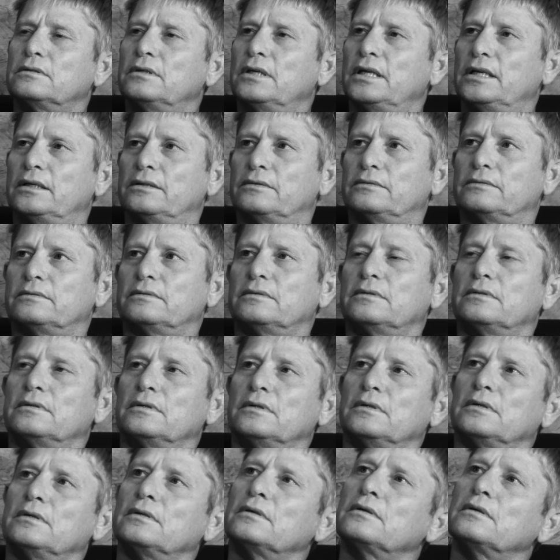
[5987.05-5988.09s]
and
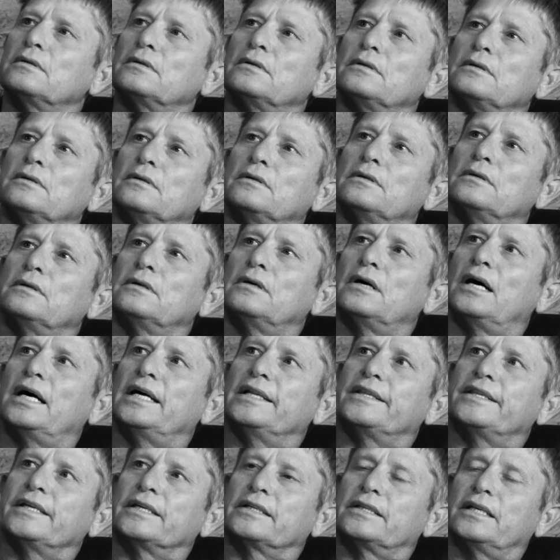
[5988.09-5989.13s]
I
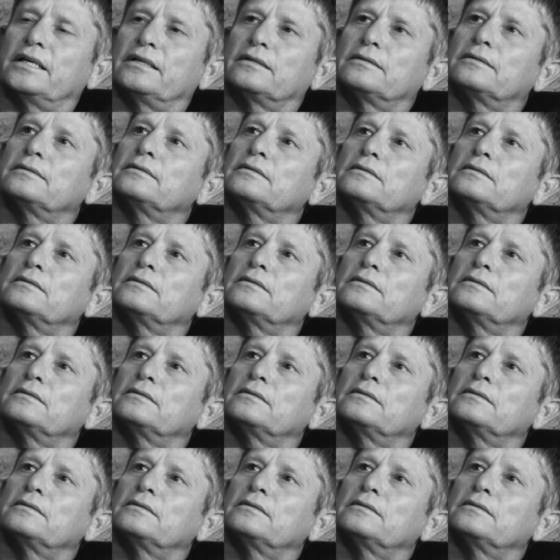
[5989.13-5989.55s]
think that